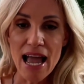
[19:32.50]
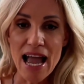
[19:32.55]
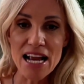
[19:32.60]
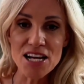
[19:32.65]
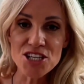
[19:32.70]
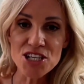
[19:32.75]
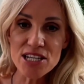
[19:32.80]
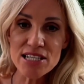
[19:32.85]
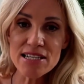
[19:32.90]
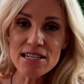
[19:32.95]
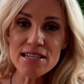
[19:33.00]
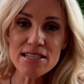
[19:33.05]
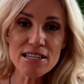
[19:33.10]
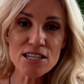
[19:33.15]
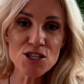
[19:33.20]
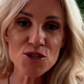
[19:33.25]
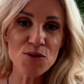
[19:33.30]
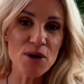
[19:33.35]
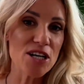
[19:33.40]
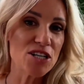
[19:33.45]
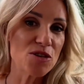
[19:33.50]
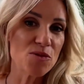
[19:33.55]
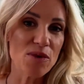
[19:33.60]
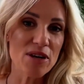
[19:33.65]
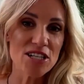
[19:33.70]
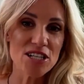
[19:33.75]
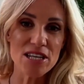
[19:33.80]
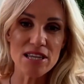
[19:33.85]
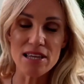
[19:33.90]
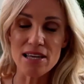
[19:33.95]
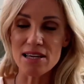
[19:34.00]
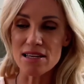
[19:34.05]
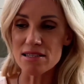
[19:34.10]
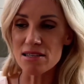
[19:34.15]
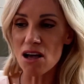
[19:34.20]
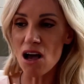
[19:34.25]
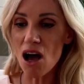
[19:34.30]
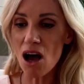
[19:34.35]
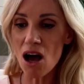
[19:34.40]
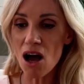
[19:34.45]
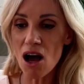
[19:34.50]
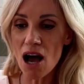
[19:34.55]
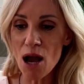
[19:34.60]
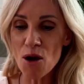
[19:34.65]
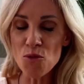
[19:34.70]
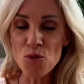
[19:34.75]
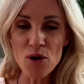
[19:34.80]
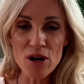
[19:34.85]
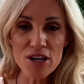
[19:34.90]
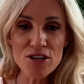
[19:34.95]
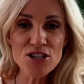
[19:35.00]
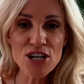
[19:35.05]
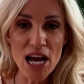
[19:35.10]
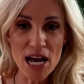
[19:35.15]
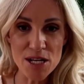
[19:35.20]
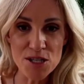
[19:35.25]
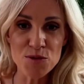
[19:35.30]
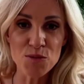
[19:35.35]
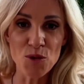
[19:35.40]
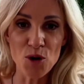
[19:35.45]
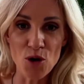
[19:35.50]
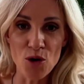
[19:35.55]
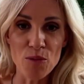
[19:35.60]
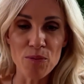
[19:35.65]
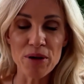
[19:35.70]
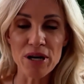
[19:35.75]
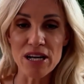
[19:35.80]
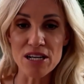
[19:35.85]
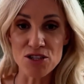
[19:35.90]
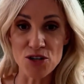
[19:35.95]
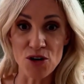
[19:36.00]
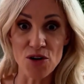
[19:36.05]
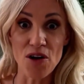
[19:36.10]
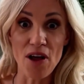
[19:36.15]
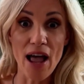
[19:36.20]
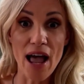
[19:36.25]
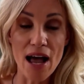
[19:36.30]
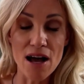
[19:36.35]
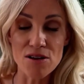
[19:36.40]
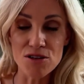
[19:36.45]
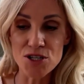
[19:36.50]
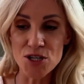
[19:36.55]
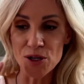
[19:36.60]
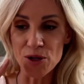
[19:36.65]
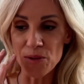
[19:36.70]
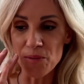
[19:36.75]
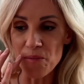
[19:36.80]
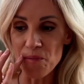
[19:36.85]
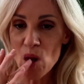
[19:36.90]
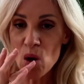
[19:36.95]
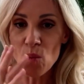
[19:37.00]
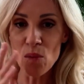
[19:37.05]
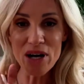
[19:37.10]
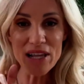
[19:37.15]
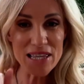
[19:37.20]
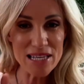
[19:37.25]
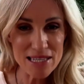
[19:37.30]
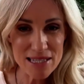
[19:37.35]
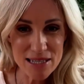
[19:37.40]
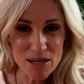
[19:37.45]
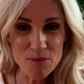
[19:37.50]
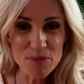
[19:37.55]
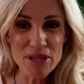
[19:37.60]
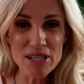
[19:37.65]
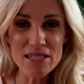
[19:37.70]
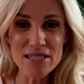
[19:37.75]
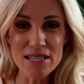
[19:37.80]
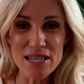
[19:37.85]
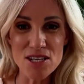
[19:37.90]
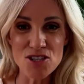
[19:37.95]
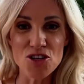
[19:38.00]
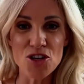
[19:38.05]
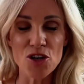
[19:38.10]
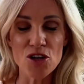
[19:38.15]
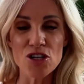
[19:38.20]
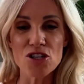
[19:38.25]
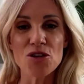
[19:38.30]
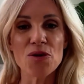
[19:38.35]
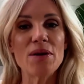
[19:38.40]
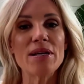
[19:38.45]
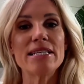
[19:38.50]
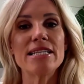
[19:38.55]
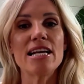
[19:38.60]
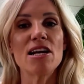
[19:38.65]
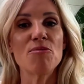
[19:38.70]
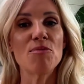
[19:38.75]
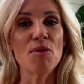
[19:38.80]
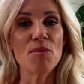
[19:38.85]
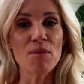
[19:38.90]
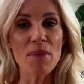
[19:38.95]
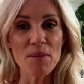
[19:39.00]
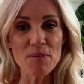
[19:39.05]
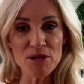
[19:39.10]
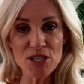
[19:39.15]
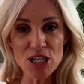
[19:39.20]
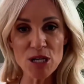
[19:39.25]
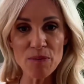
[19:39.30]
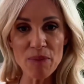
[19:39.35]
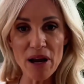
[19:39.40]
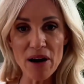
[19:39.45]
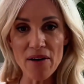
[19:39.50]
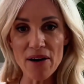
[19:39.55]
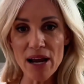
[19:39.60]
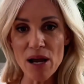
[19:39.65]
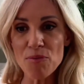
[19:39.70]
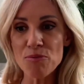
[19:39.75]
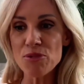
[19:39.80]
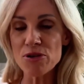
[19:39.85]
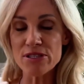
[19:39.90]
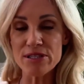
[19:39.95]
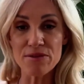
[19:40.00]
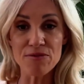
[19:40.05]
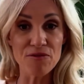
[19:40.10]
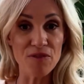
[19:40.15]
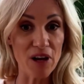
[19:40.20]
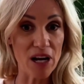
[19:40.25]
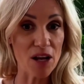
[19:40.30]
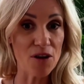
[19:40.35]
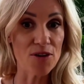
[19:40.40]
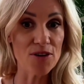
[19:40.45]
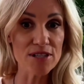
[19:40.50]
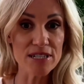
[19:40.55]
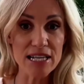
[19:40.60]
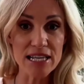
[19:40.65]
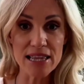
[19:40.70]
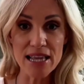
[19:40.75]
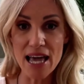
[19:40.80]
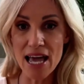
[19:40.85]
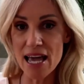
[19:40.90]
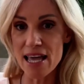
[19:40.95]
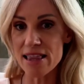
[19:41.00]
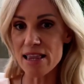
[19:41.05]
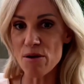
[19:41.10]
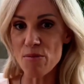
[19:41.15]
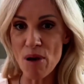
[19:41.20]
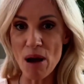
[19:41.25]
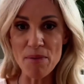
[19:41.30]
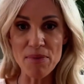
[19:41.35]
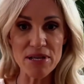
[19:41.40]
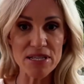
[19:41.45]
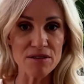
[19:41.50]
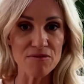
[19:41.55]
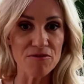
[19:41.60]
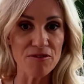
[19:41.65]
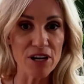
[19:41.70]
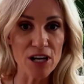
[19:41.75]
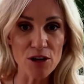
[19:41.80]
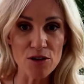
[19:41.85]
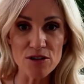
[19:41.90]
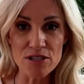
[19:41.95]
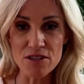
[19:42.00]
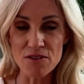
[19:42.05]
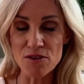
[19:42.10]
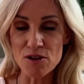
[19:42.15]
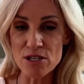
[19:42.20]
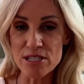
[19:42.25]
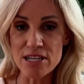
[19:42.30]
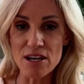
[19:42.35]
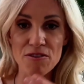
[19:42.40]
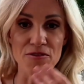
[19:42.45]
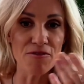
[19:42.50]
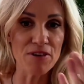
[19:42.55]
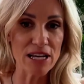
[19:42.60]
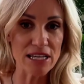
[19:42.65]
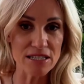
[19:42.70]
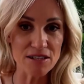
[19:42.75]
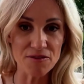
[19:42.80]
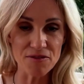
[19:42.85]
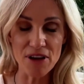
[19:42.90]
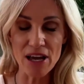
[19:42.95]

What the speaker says: and she's in a situation where she thinks, I want to charge more, but I don't know how to. one of the simplest things you can do is set up a membership area, put some videos in there. There might be some videos of yourself face to